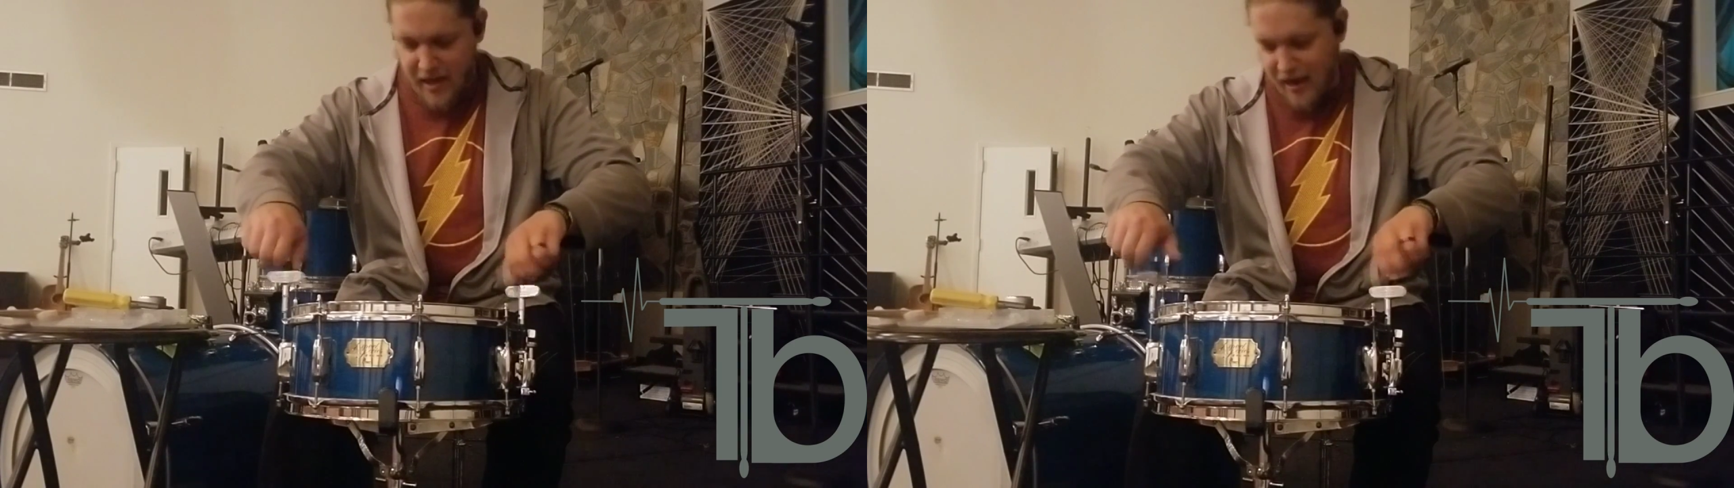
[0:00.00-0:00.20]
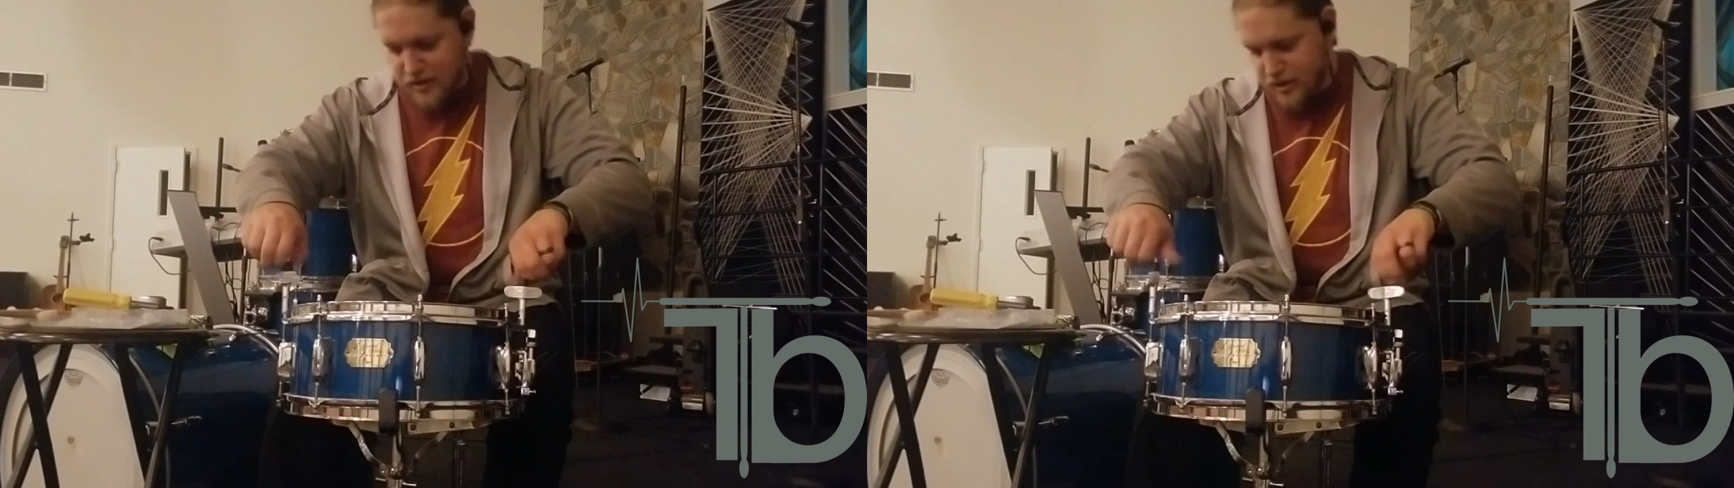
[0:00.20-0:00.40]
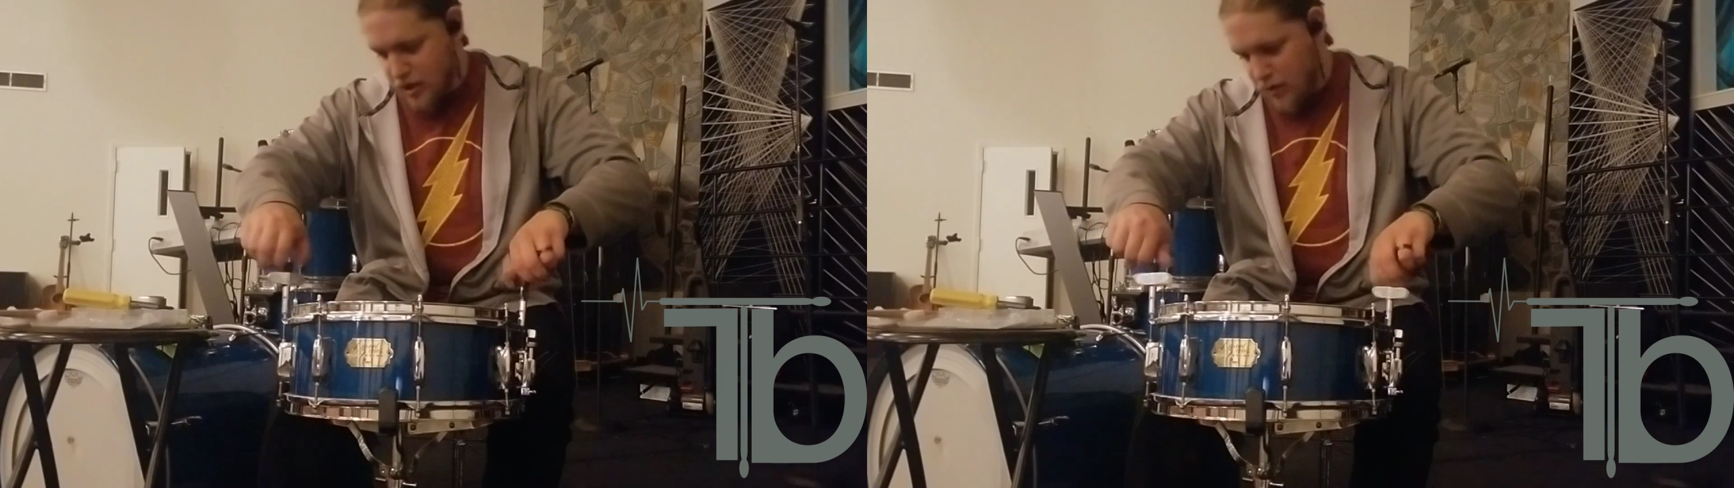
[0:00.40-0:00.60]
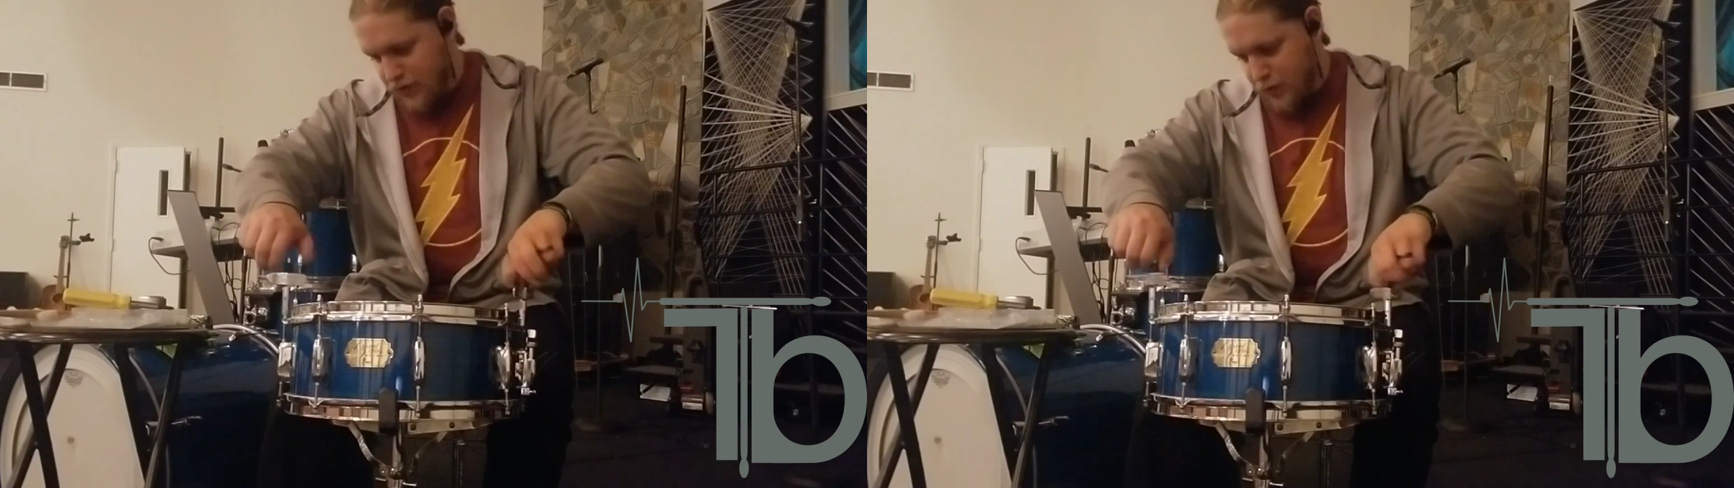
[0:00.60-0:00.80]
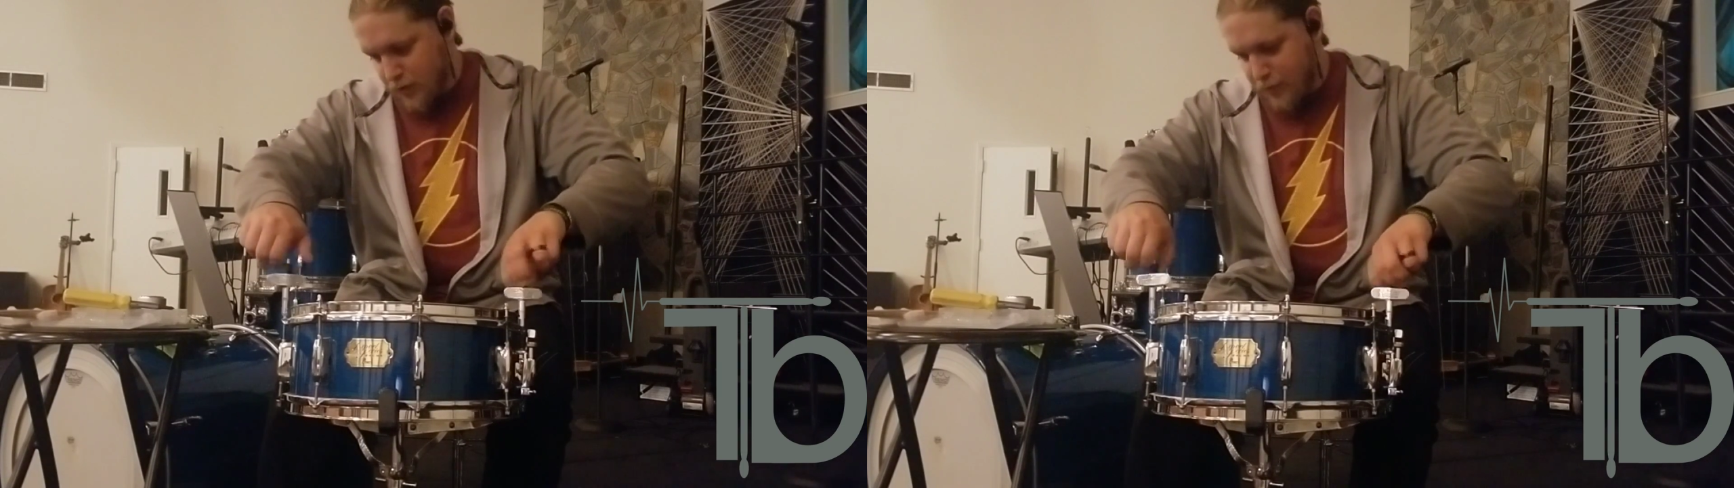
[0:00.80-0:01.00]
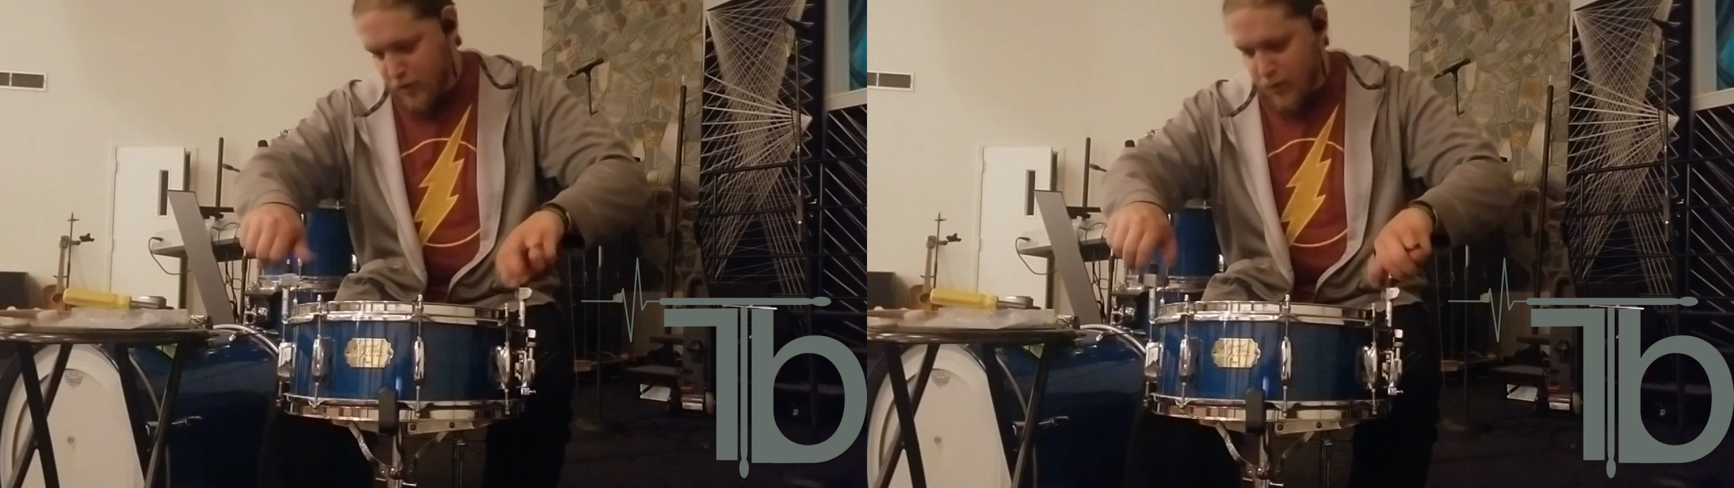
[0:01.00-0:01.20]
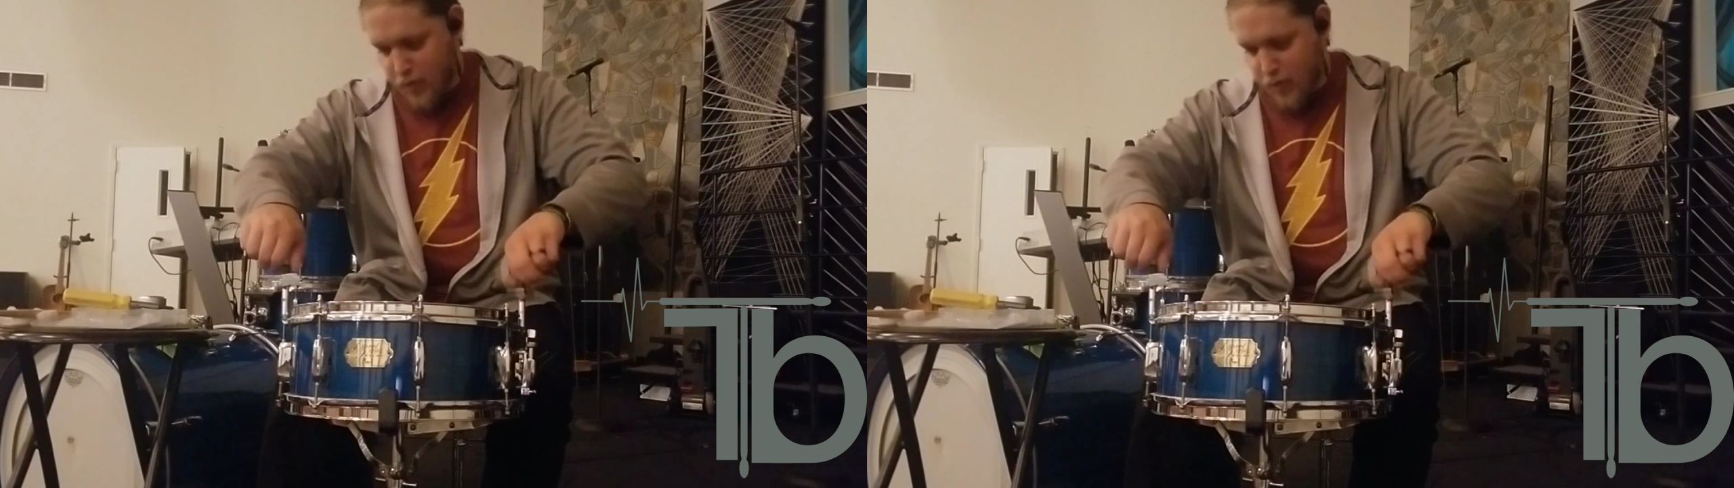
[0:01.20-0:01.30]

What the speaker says: I'll just go into a point